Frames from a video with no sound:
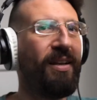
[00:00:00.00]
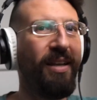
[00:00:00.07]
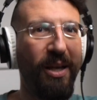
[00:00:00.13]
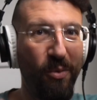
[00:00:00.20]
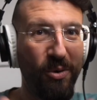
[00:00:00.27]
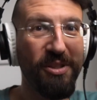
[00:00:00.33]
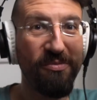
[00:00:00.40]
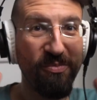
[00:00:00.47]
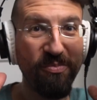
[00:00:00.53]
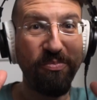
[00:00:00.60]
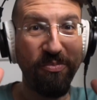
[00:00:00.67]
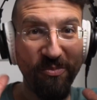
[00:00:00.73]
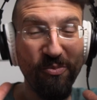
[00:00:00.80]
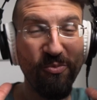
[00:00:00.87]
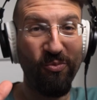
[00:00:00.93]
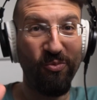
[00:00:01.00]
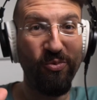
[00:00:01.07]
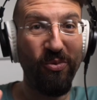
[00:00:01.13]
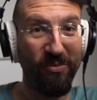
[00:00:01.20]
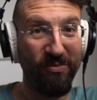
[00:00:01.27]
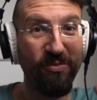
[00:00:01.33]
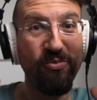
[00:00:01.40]
It was
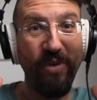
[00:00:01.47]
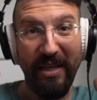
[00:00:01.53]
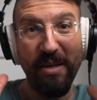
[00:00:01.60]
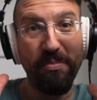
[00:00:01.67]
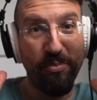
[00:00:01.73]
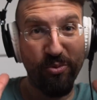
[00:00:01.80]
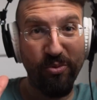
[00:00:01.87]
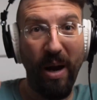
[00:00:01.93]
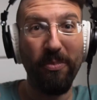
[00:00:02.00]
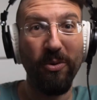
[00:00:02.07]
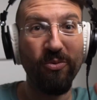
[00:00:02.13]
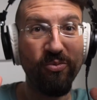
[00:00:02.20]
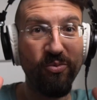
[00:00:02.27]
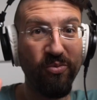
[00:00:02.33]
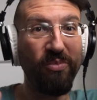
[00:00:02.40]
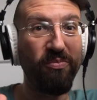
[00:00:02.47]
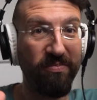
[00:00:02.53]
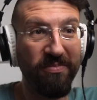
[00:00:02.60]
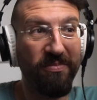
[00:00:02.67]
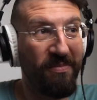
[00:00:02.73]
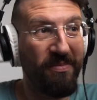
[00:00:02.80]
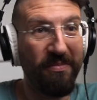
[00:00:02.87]
r- like a proper
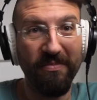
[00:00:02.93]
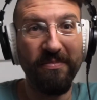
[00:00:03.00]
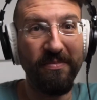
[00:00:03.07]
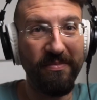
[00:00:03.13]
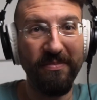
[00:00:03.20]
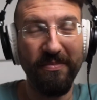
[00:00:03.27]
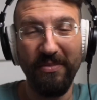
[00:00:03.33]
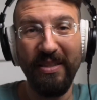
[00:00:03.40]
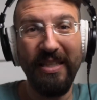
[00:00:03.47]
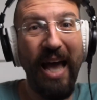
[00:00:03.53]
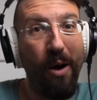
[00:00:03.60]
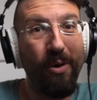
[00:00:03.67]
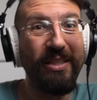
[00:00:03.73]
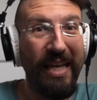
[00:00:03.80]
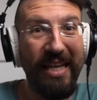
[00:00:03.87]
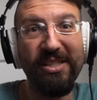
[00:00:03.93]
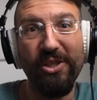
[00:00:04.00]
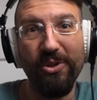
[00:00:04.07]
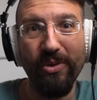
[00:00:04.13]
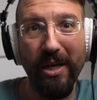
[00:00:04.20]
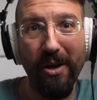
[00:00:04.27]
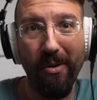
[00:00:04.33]
r- nowadays
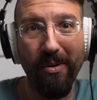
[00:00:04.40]
studio.